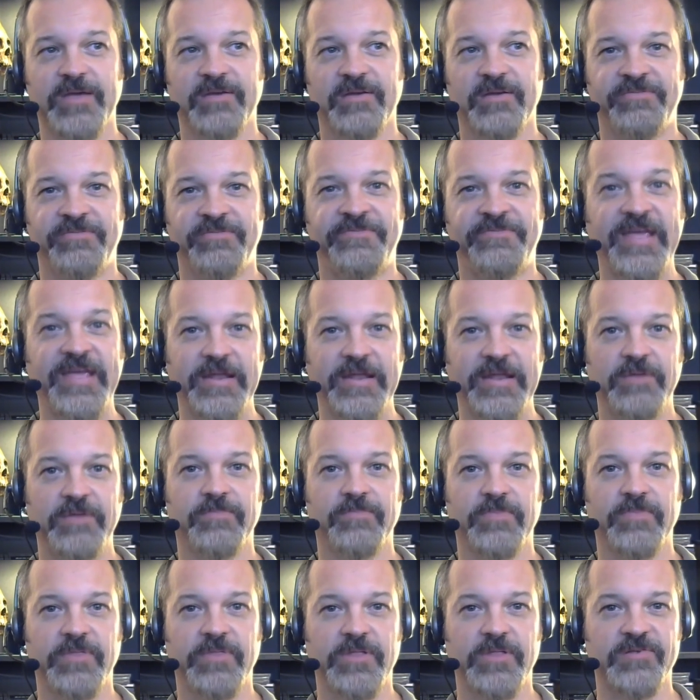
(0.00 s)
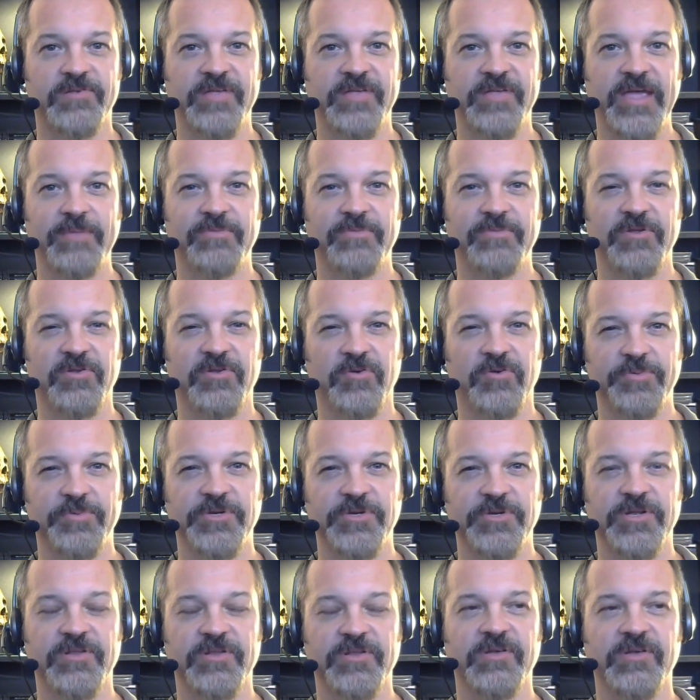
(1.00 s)
fit the same
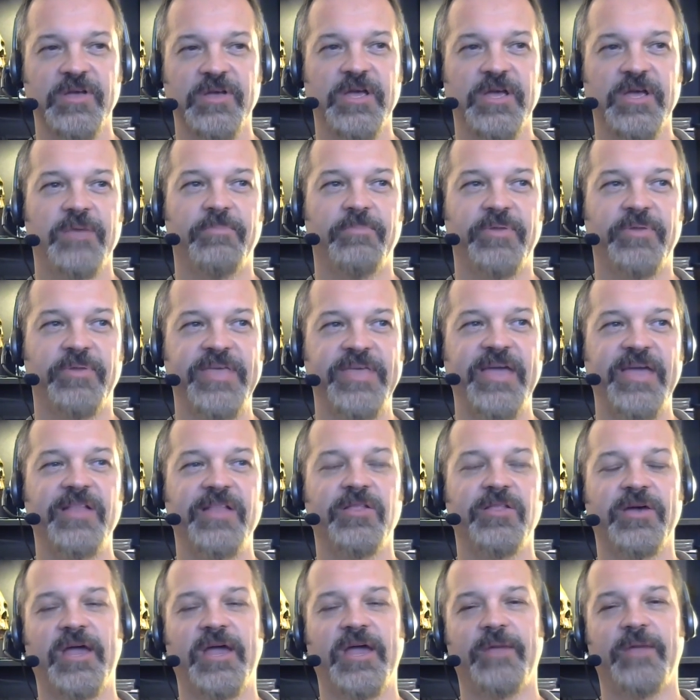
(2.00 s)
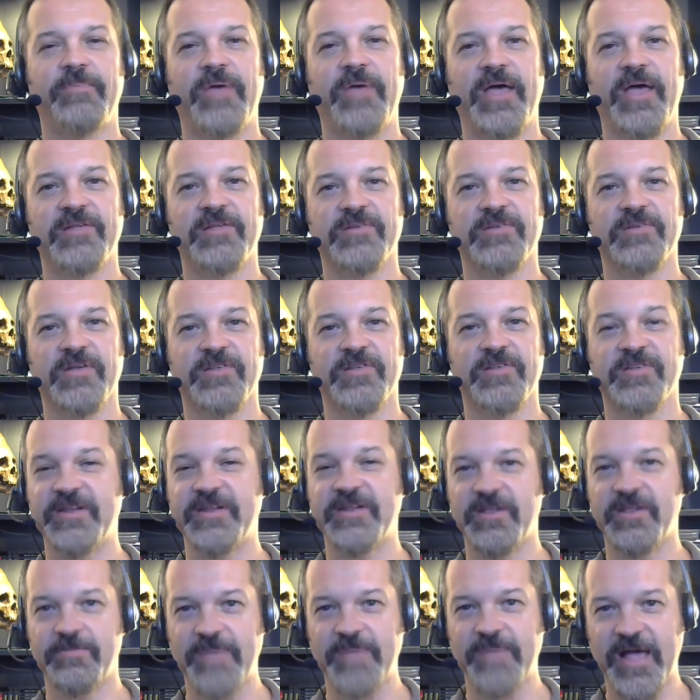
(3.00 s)
descriptions, but they look at them as
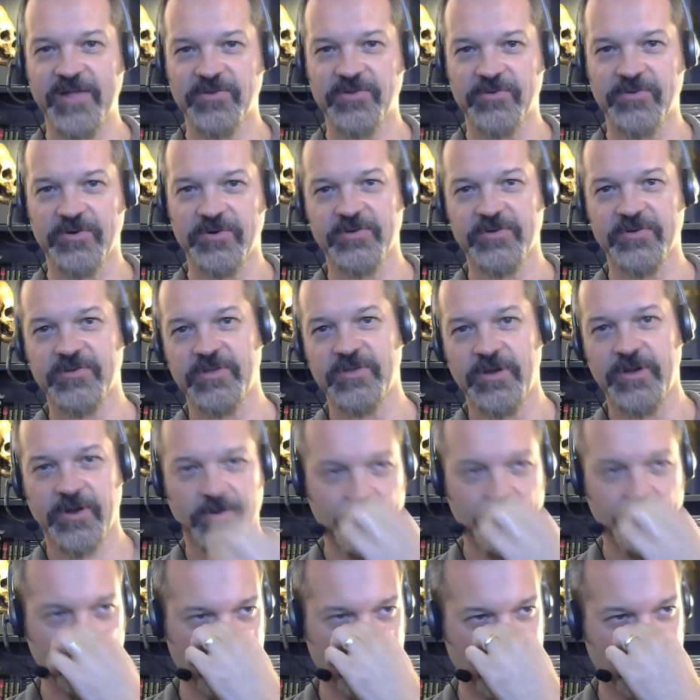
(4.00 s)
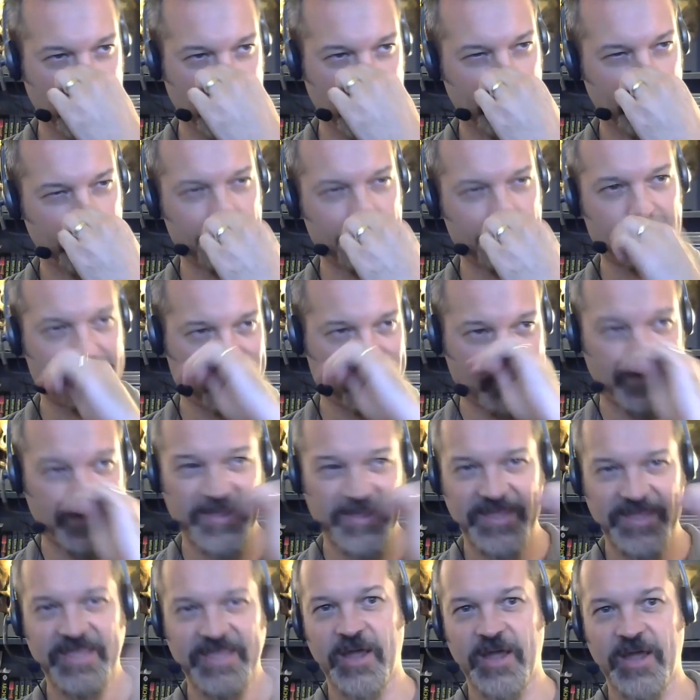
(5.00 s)
ascended masters,
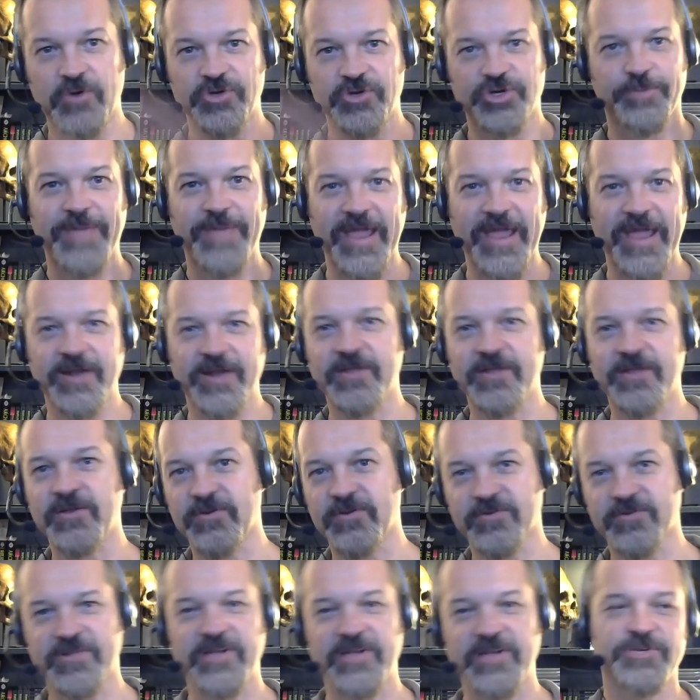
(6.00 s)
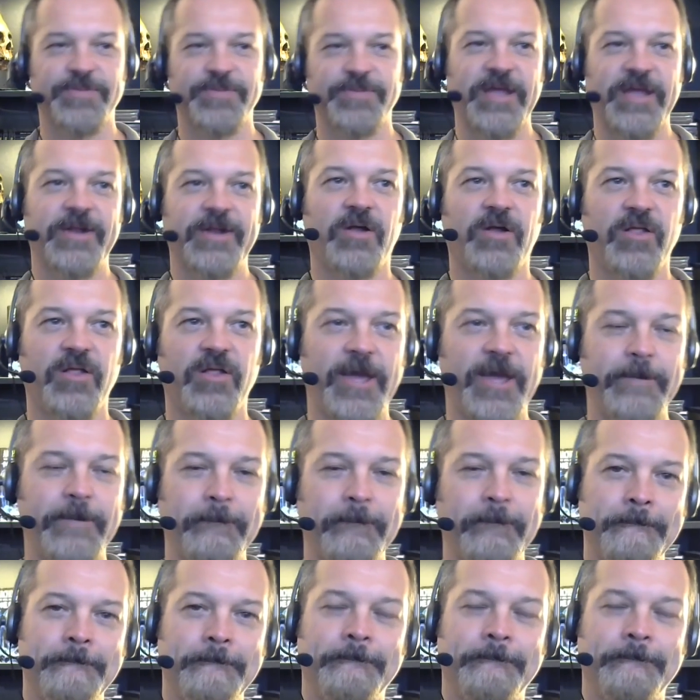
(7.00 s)
Count Germain, Saint Germain and all that.
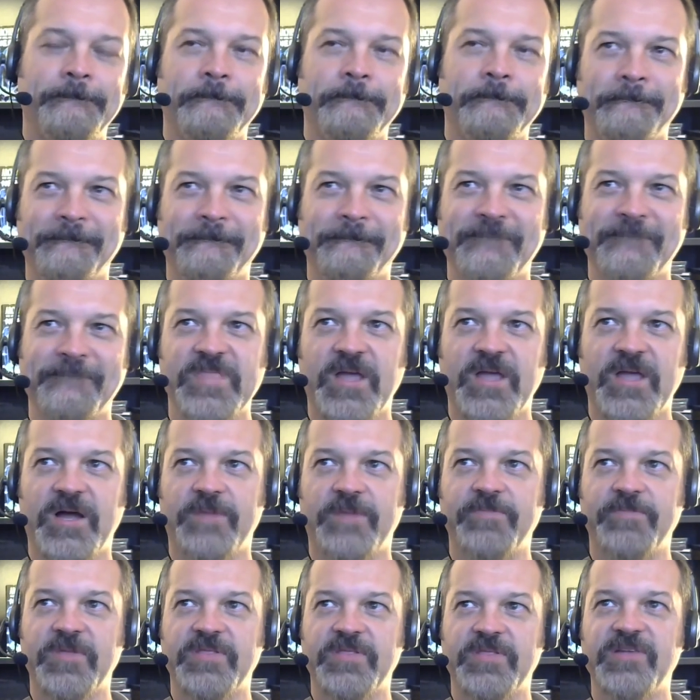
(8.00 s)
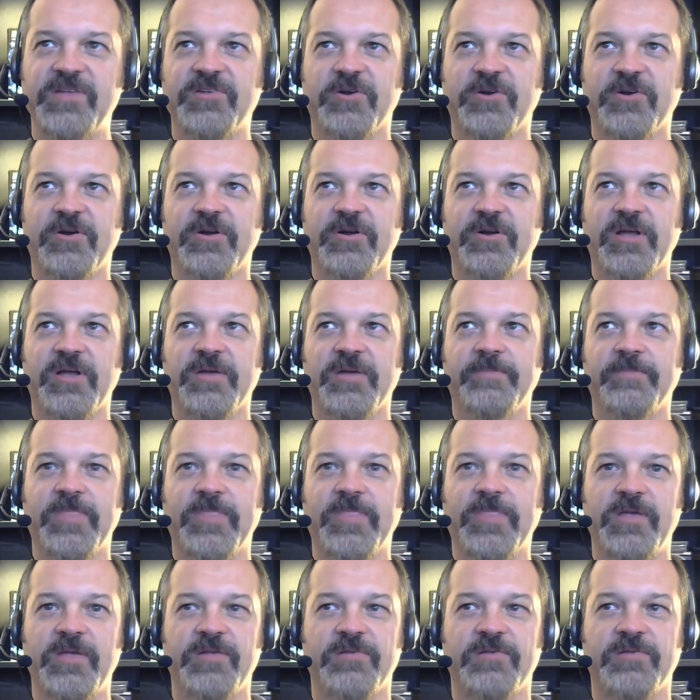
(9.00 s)
That these are
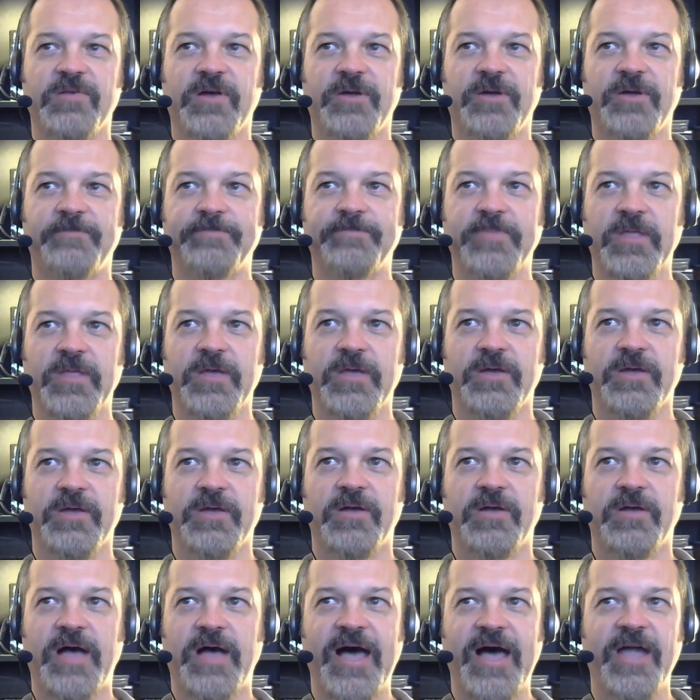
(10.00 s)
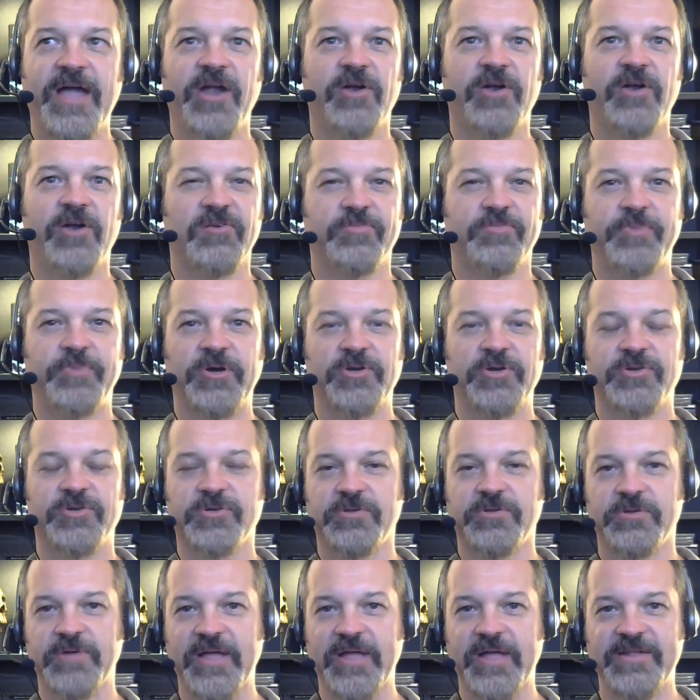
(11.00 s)
these higher
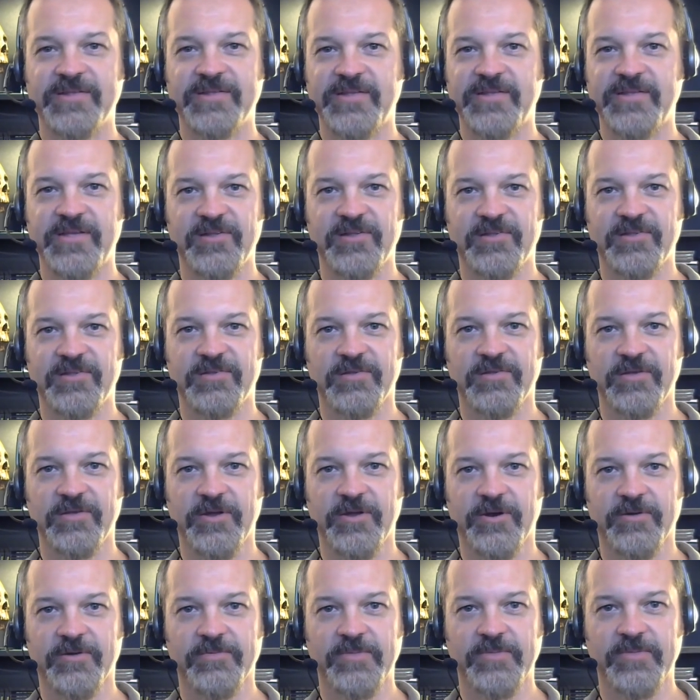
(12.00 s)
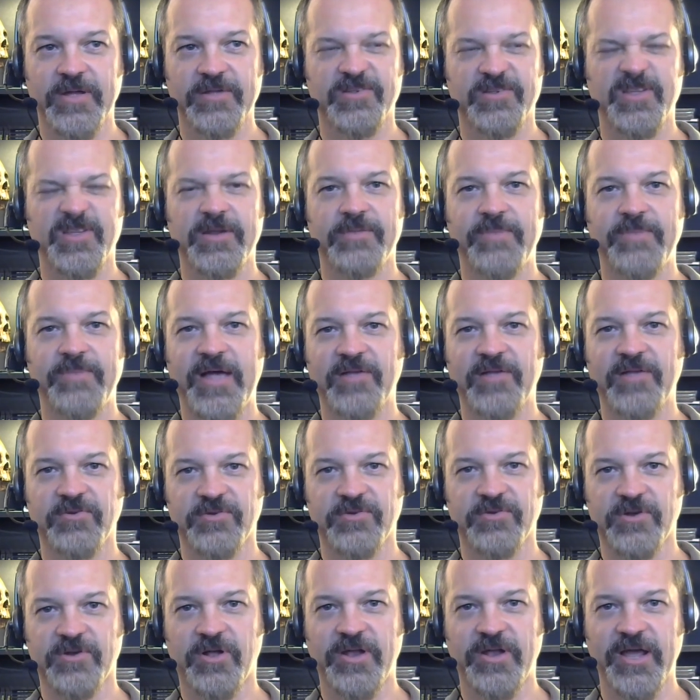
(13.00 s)
spiritual entities, ascended
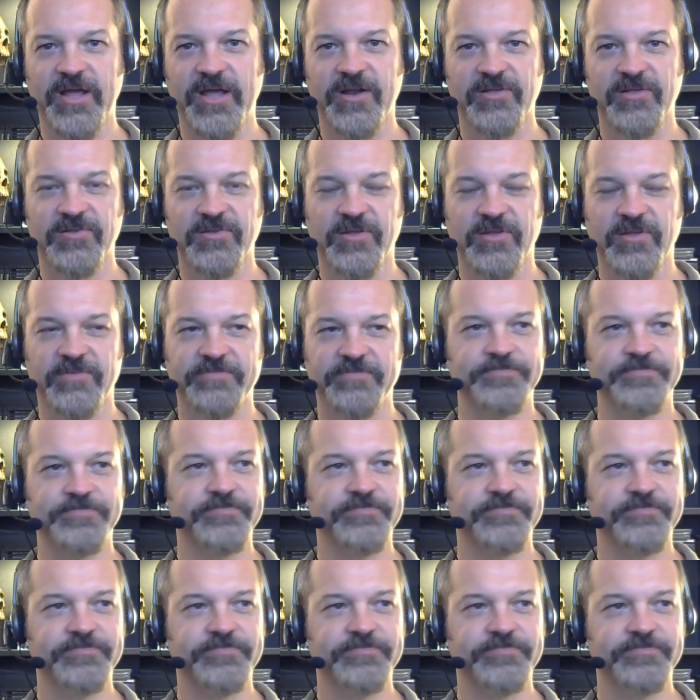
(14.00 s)
masters and all that kind of stuff.